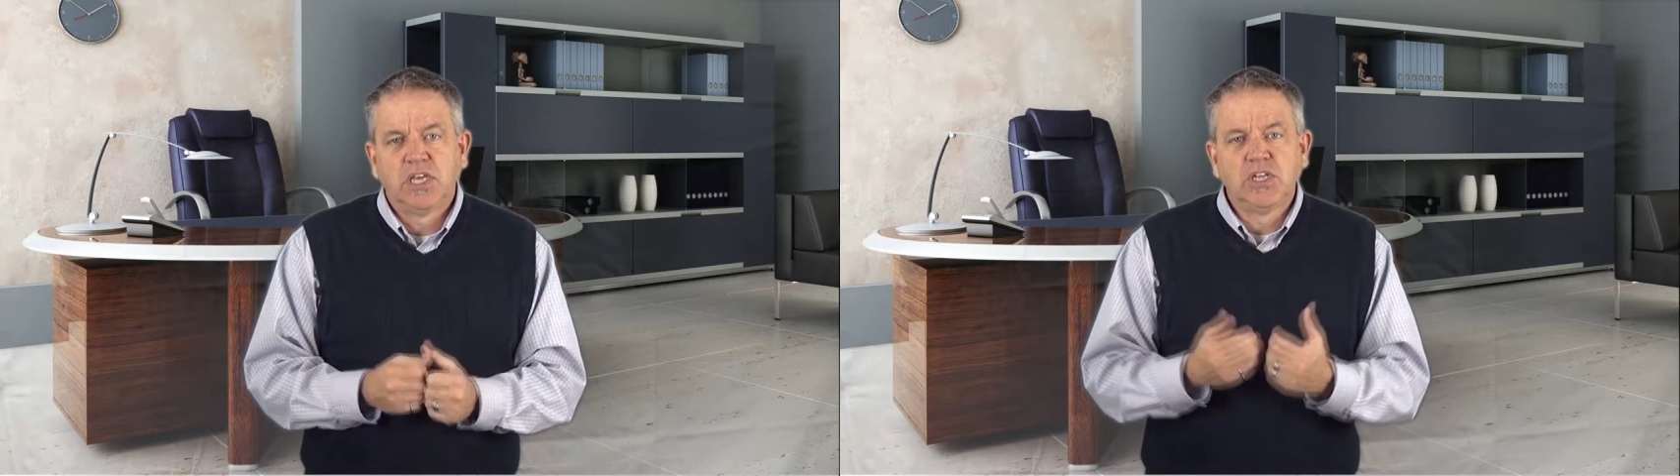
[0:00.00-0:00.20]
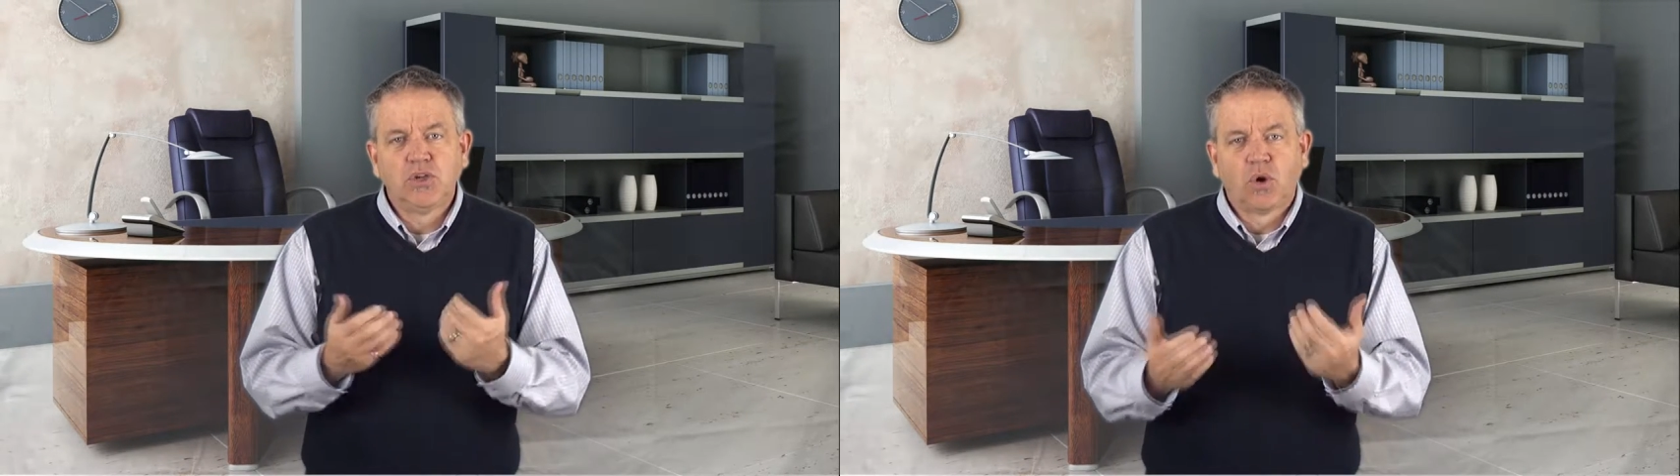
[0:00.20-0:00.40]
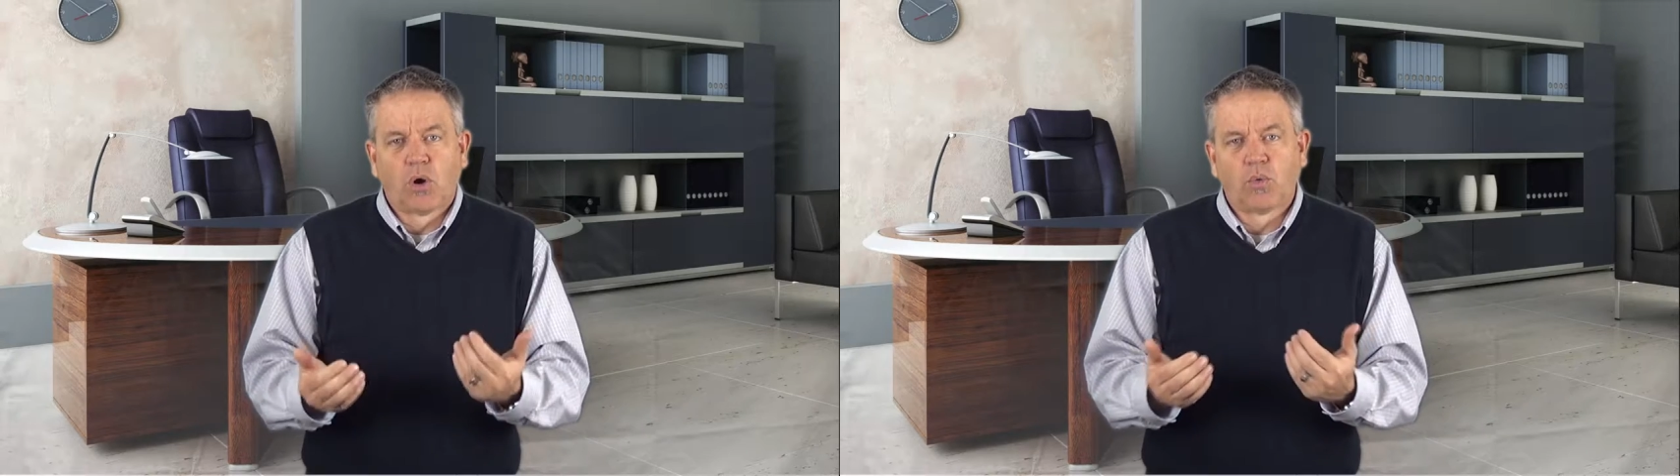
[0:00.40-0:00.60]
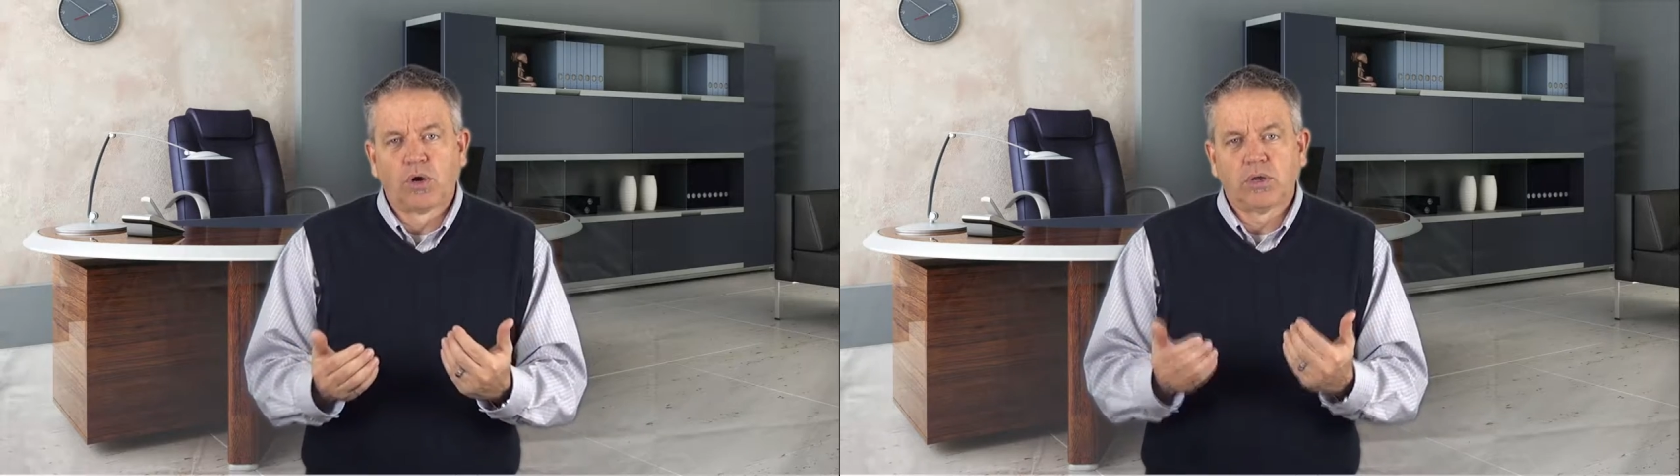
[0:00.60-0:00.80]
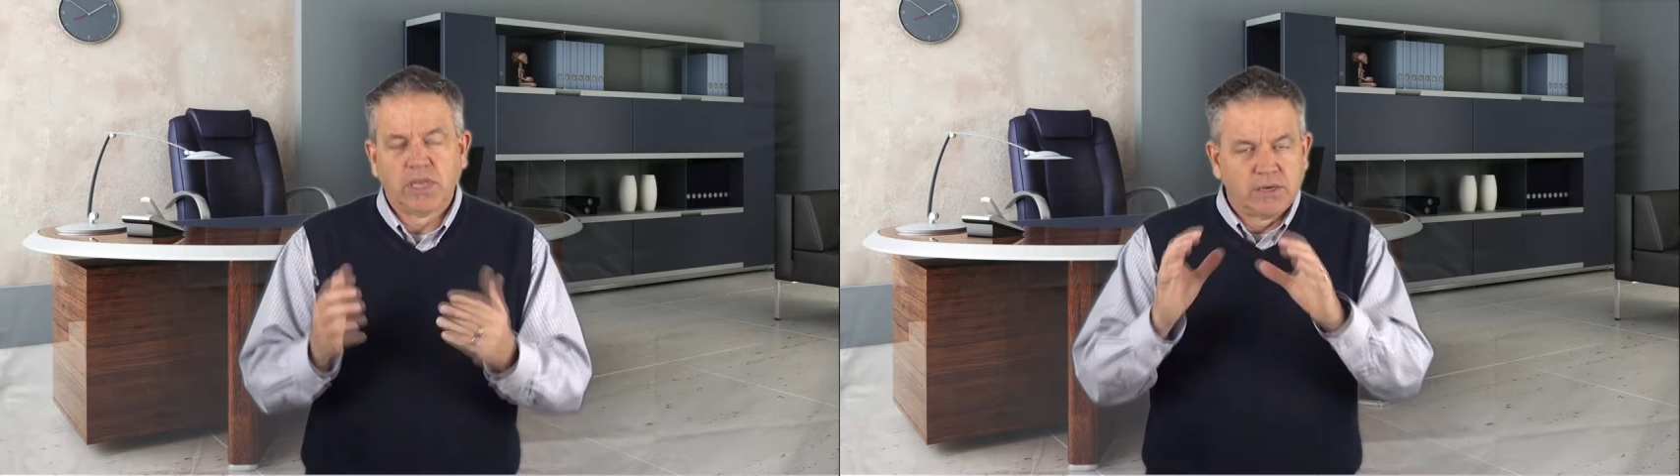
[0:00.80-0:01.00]
in your
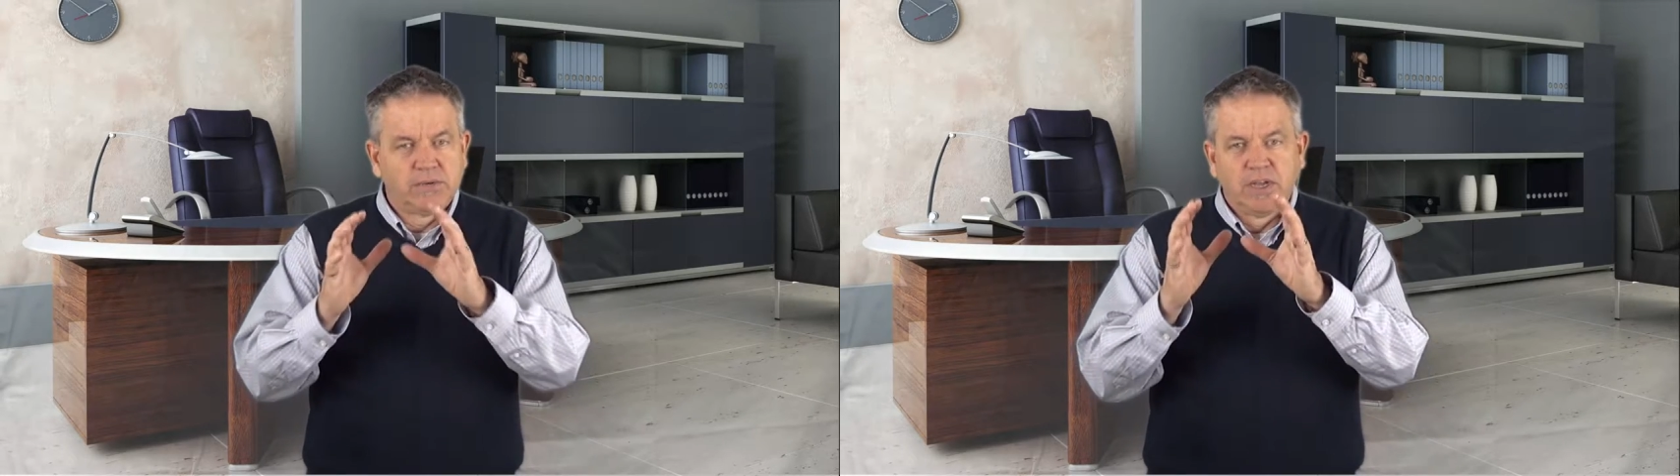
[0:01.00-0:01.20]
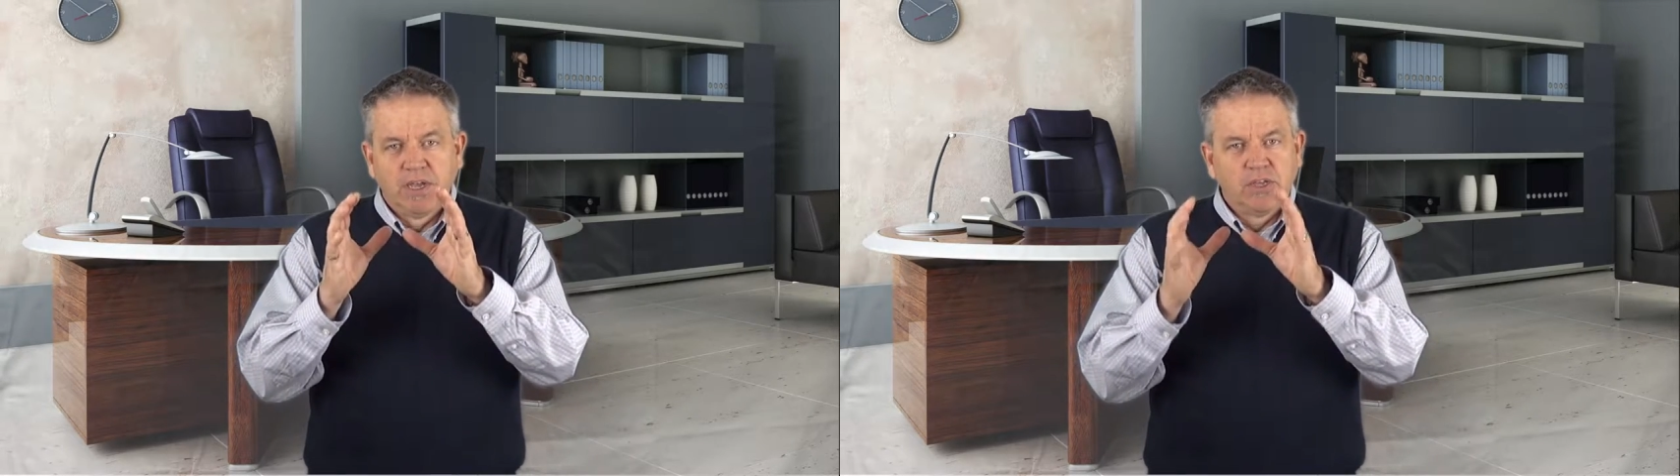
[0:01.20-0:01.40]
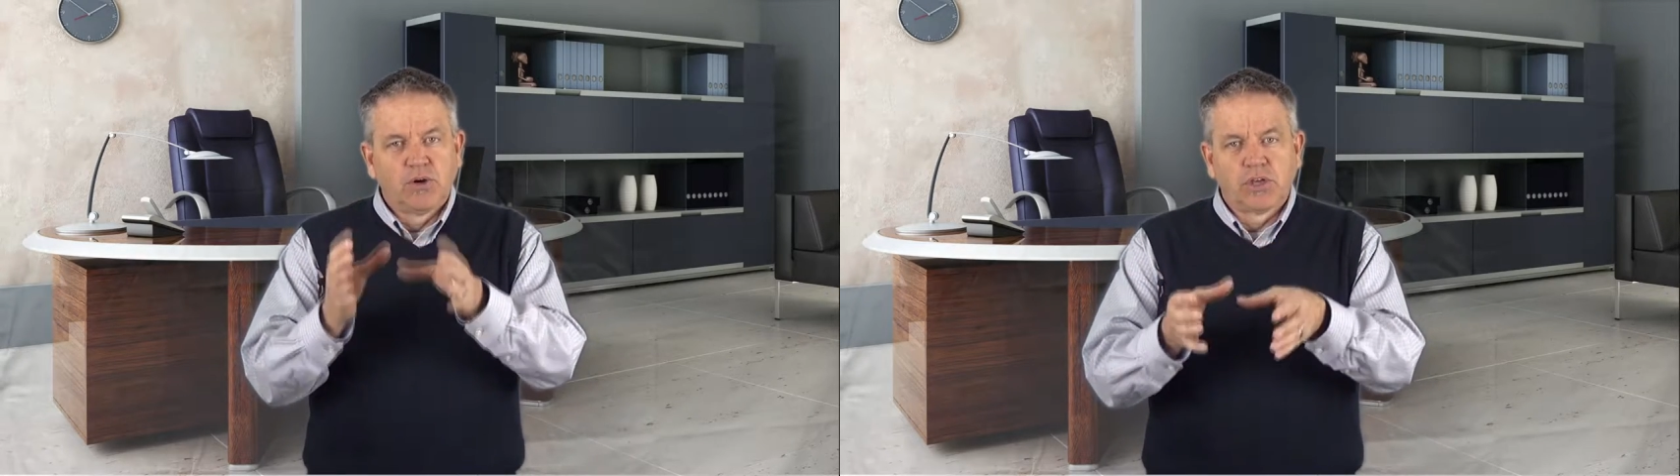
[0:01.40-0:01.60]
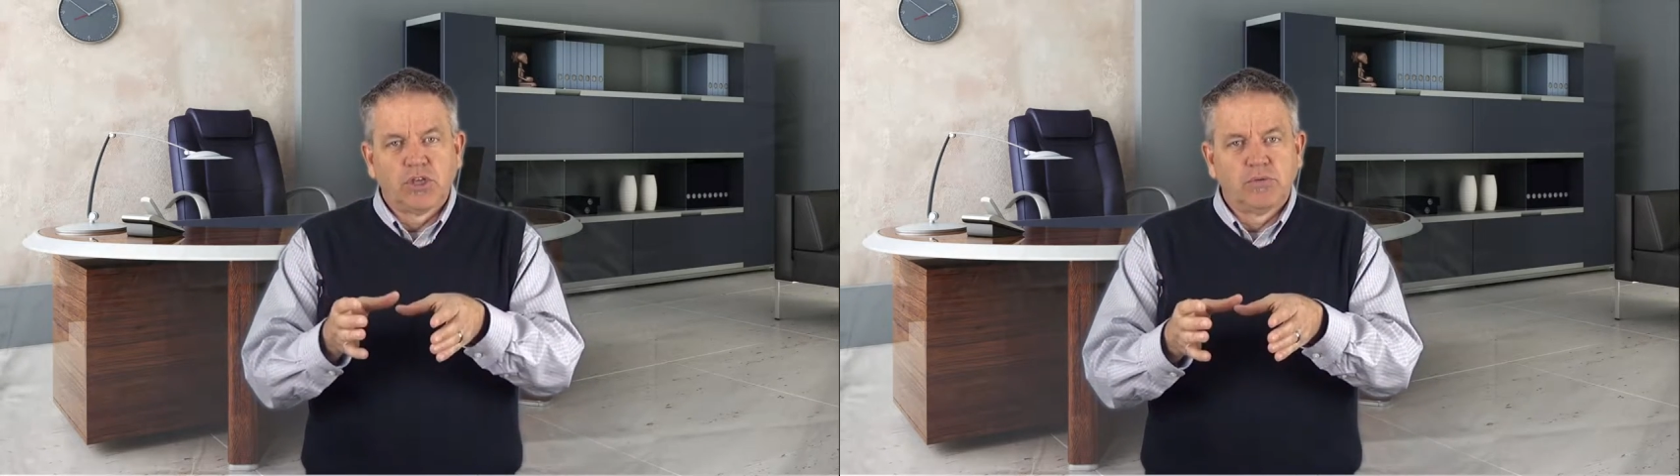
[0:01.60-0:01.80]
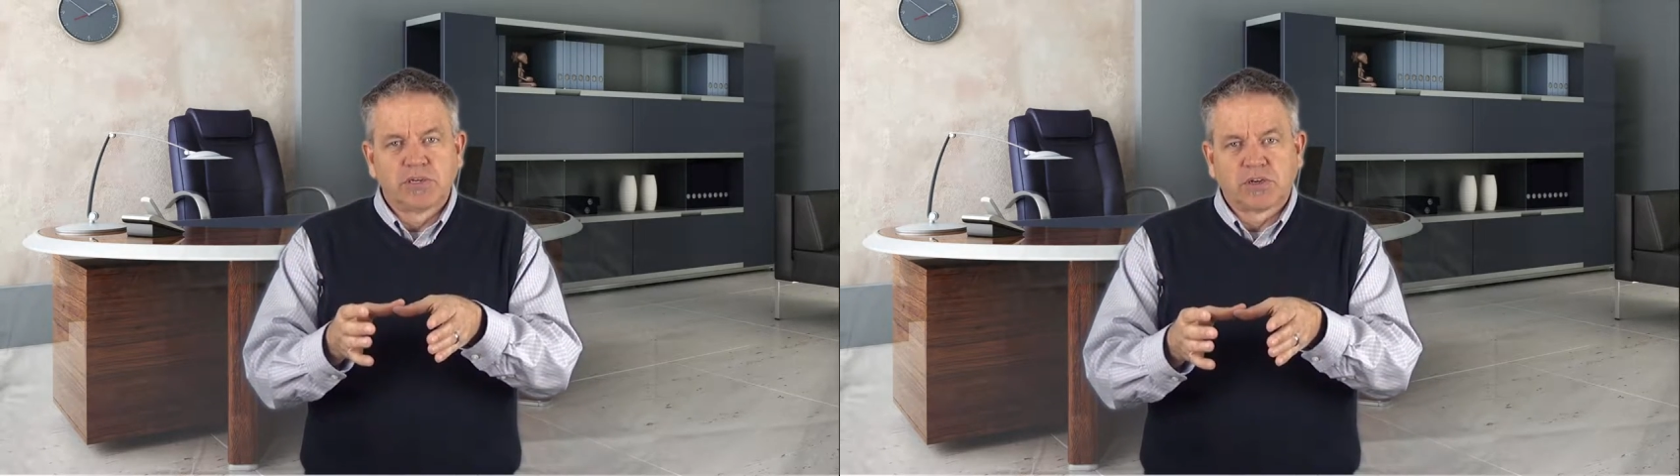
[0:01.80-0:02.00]
work, in your
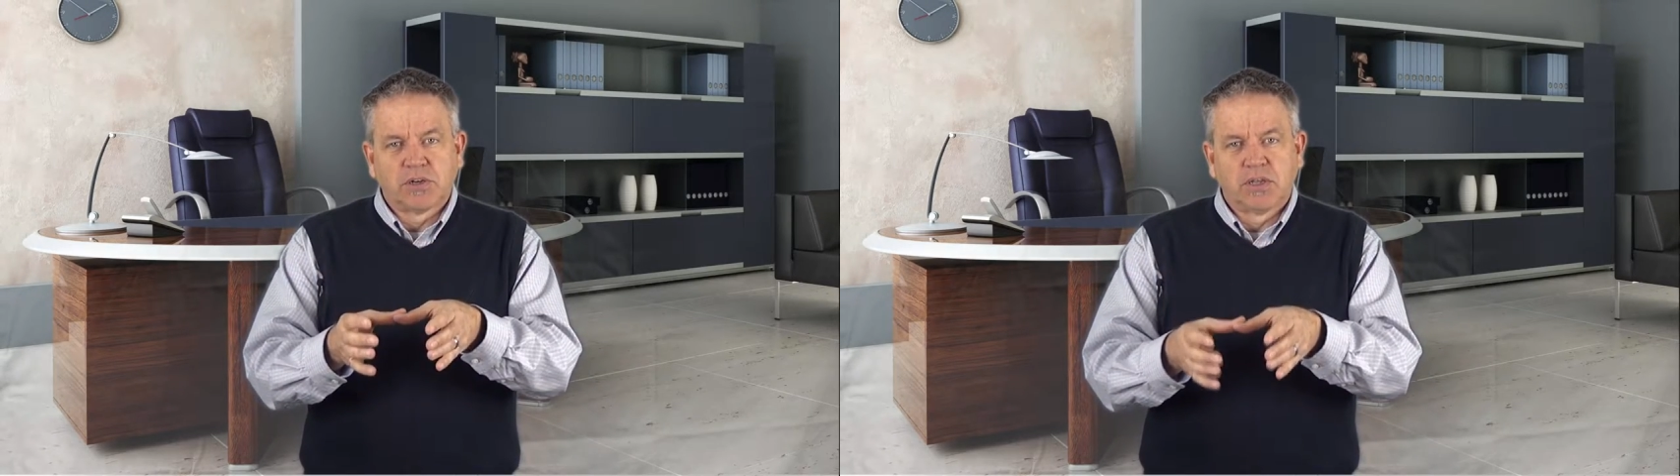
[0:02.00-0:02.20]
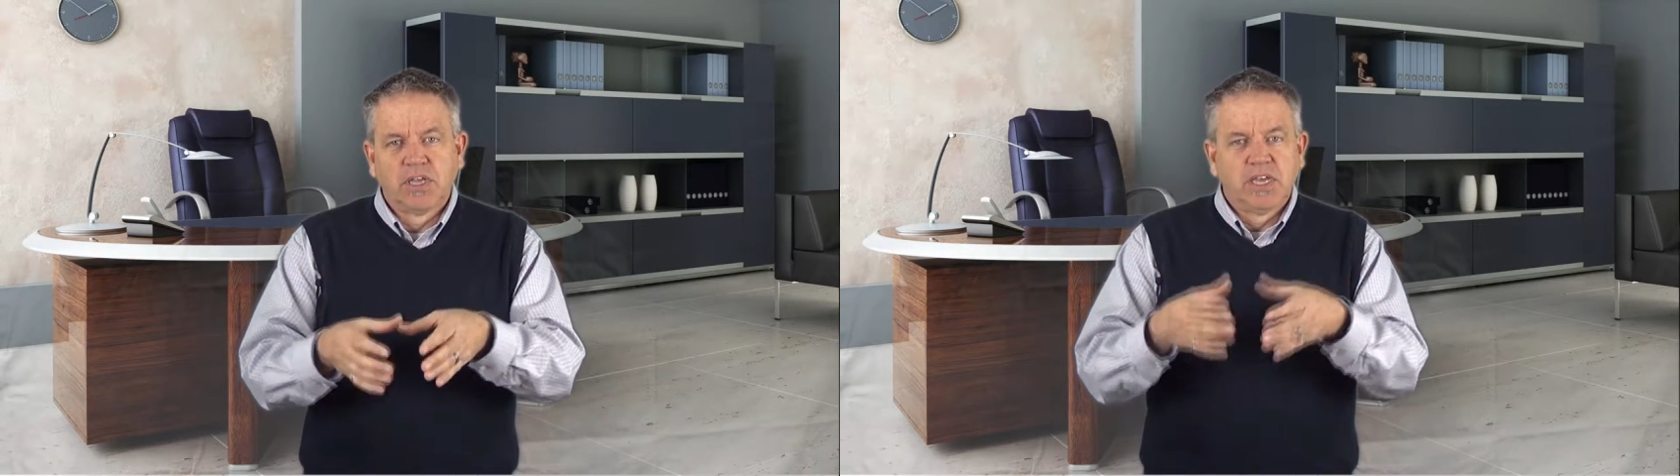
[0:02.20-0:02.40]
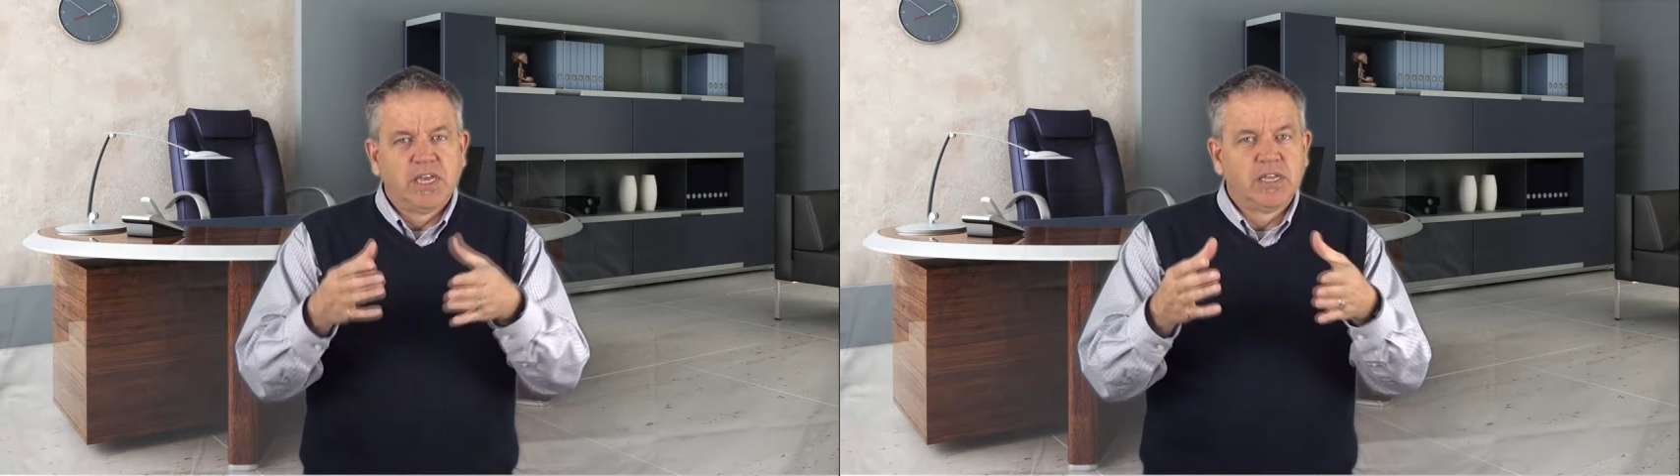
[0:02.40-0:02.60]
cubicle,